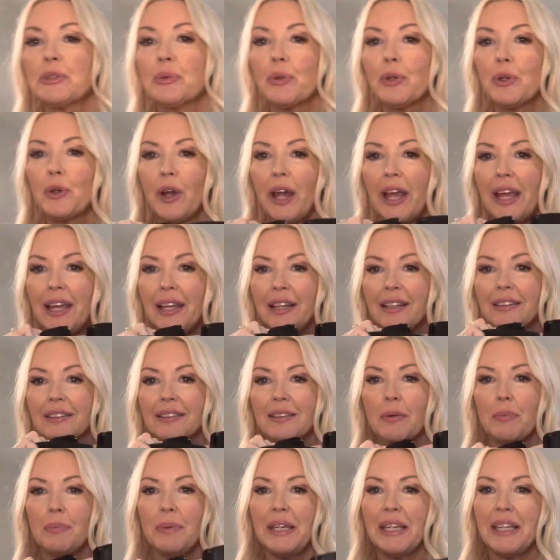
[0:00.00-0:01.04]
were great
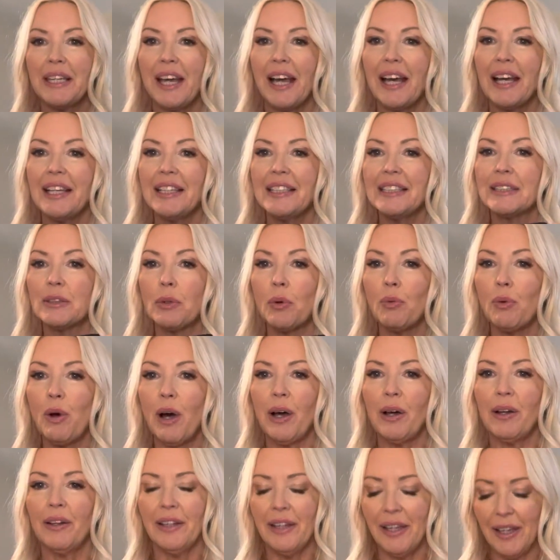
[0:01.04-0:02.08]
because,
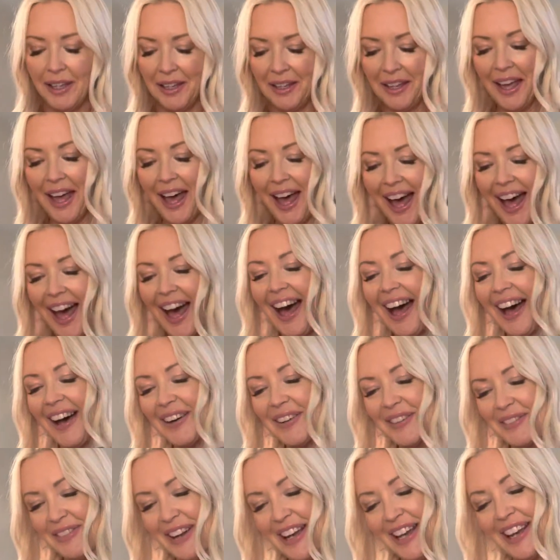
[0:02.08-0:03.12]
well,
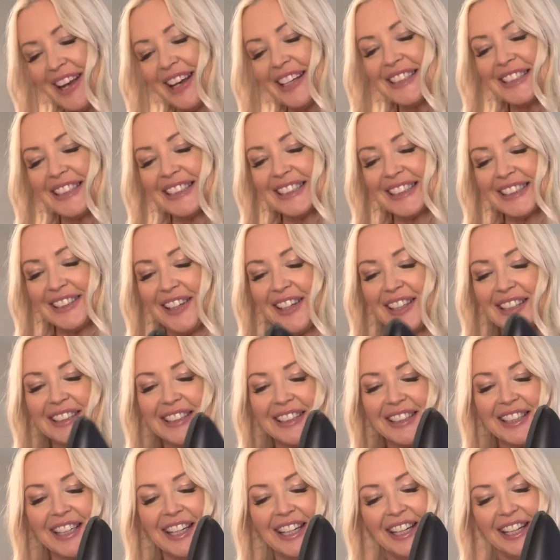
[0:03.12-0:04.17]
oh my gosh, it still has
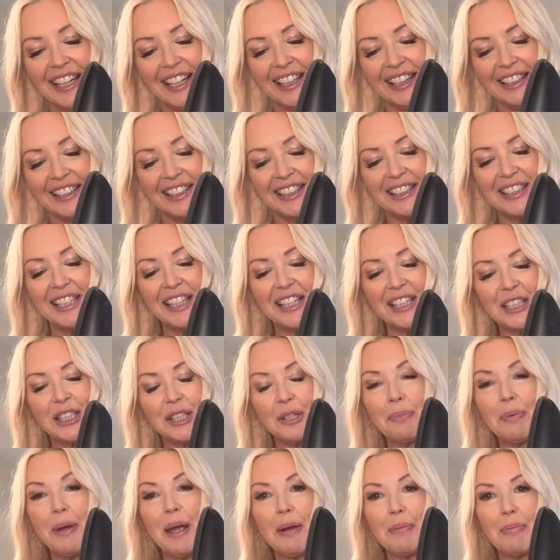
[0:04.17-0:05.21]
the
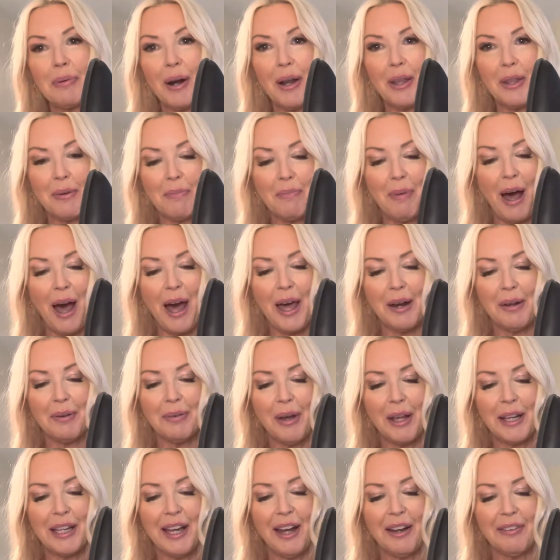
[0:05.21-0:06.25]
tissue paper on the bottom.
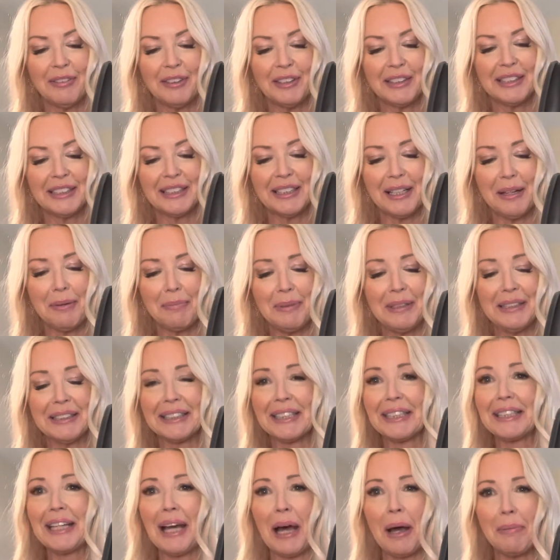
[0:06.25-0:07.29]
It covers a piece
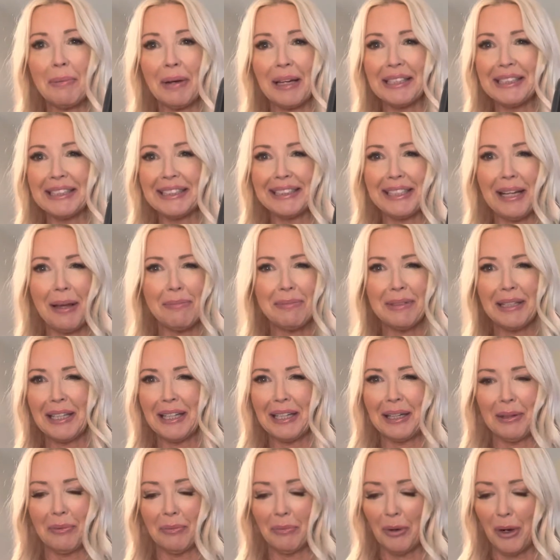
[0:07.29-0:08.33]
of gum I stepped
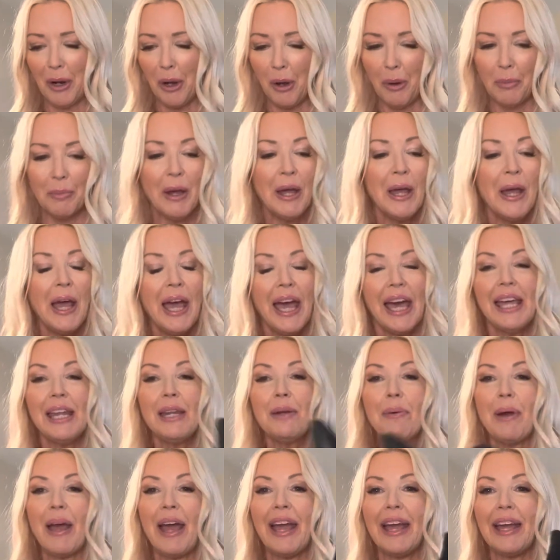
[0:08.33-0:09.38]
in Rome.
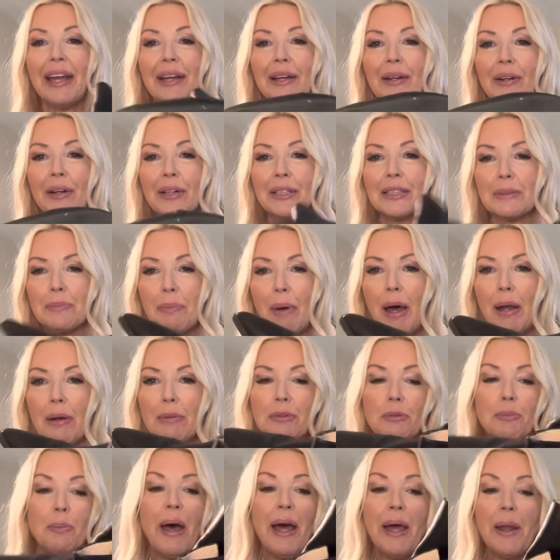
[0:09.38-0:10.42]
Anyway, gross
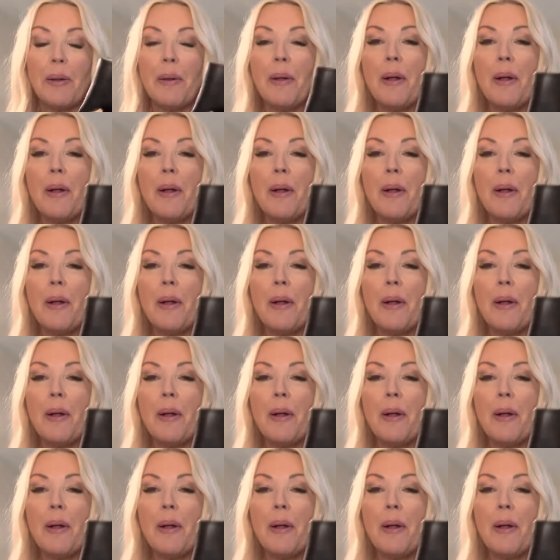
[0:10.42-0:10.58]
bottoms. But